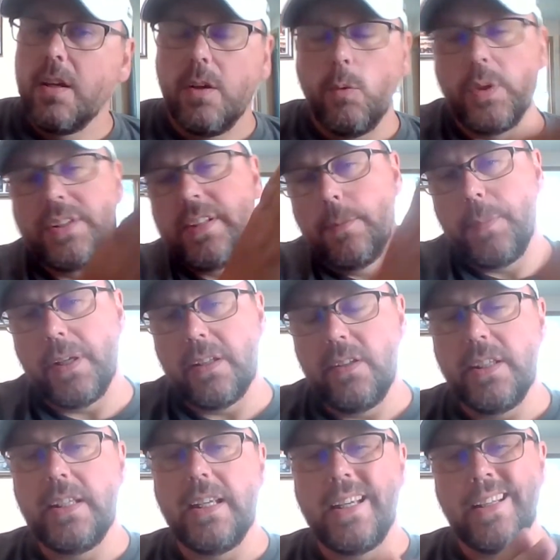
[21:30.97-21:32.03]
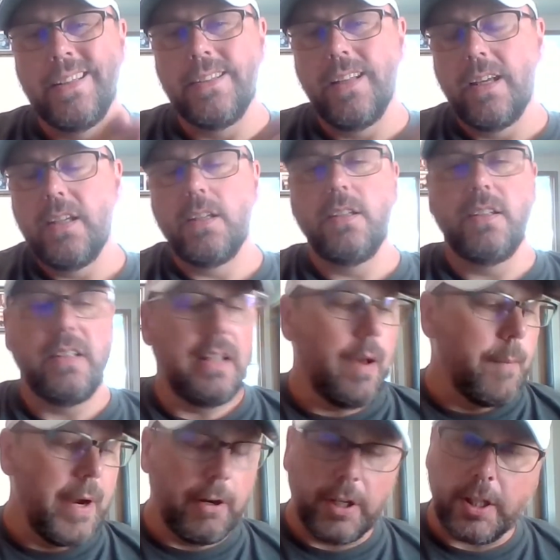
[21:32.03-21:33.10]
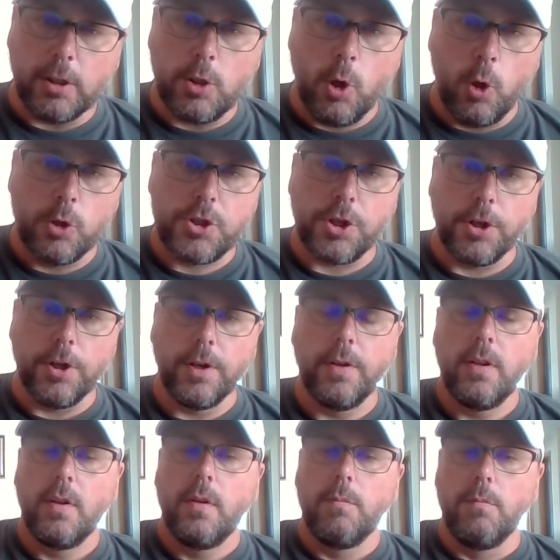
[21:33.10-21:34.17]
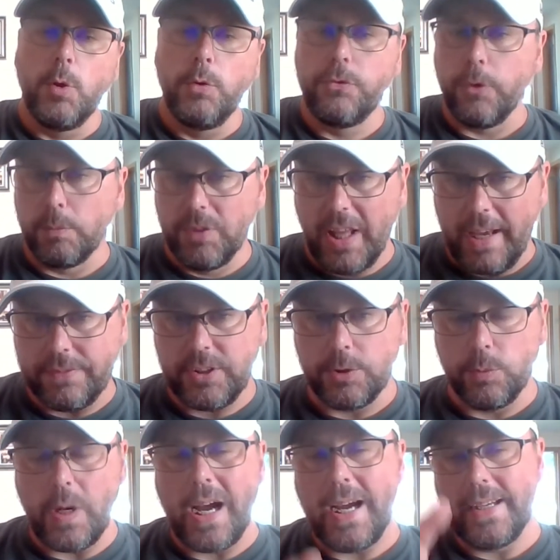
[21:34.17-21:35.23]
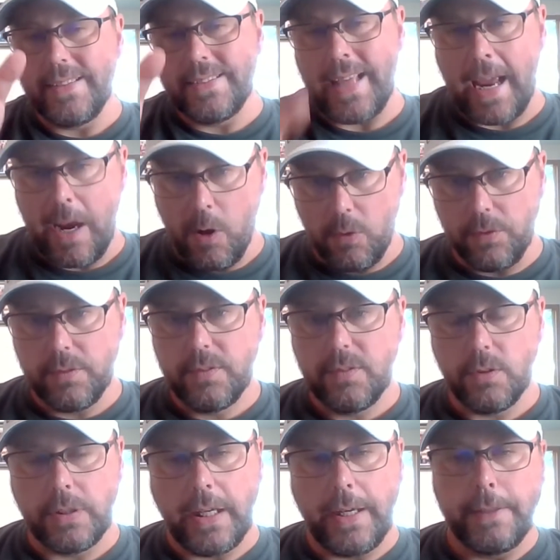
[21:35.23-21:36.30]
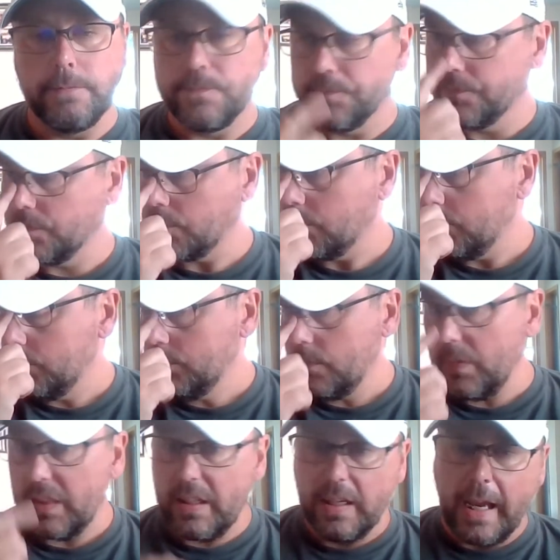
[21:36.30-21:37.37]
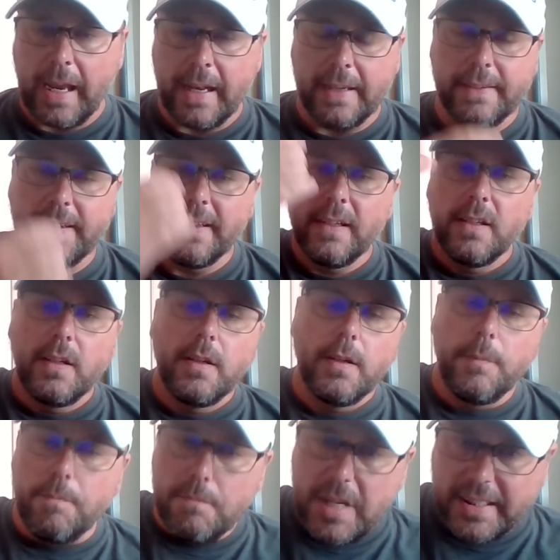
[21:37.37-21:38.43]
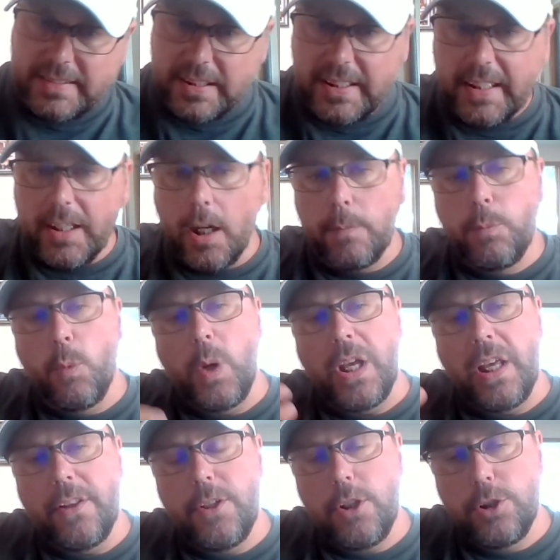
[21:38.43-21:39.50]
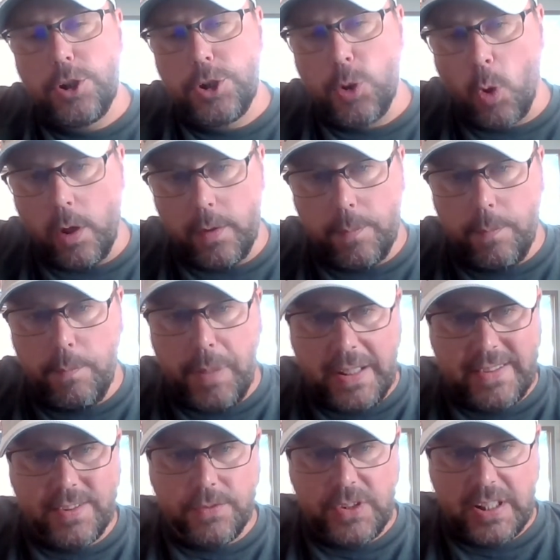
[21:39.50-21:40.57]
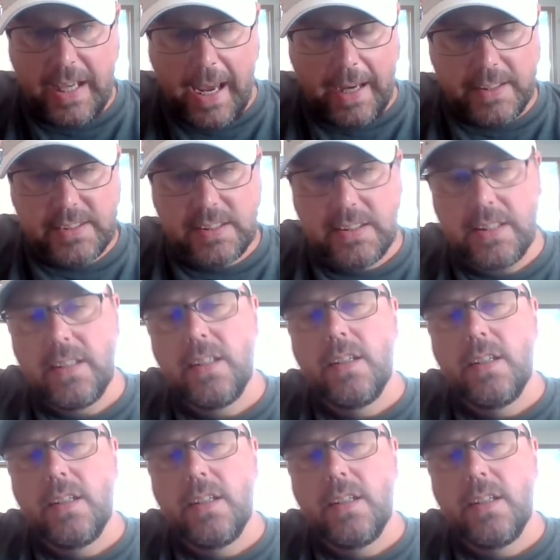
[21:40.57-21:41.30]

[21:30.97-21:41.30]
We typically, in American culture, move from left to right, down, okay? And mixing it up with short bits of text